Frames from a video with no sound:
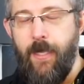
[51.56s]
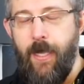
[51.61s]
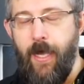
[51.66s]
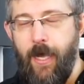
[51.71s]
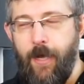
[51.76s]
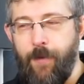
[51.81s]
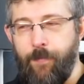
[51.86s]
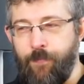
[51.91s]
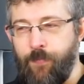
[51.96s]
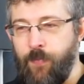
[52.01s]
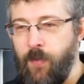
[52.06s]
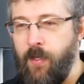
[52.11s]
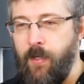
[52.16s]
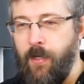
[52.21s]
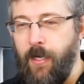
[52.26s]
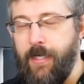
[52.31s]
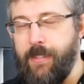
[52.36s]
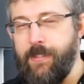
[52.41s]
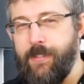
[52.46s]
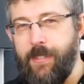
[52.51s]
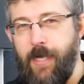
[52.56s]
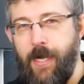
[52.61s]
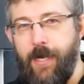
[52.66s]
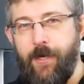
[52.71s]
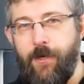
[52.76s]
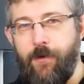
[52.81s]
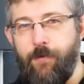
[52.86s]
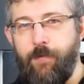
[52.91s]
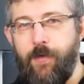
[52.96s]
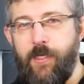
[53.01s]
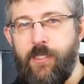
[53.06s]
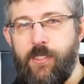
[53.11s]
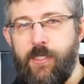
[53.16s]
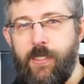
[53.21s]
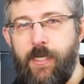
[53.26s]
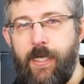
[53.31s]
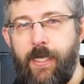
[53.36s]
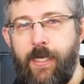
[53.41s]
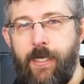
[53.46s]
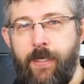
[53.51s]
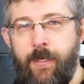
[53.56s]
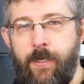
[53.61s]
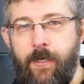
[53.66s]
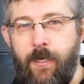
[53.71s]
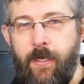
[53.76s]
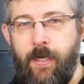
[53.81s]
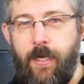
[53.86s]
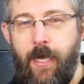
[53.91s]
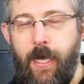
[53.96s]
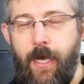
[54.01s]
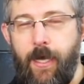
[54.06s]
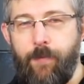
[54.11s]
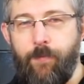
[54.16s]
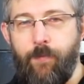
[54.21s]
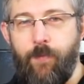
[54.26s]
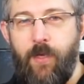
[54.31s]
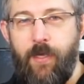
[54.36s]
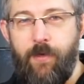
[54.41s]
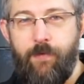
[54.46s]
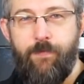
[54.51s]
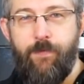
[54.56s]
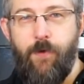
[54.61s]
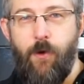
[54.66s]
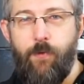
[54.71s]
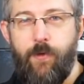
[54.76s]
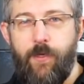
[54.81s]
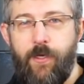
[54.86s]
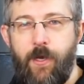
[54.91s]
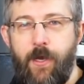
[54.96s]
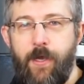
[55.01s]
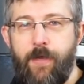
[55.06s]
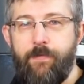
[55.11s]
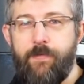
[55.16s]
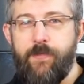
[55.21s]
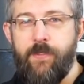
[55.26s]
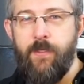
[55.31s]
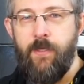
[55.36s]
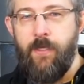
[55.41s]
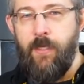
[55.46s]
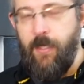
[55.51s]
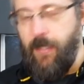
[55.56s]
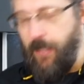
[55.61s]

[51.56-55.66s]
I started originally in folding knives,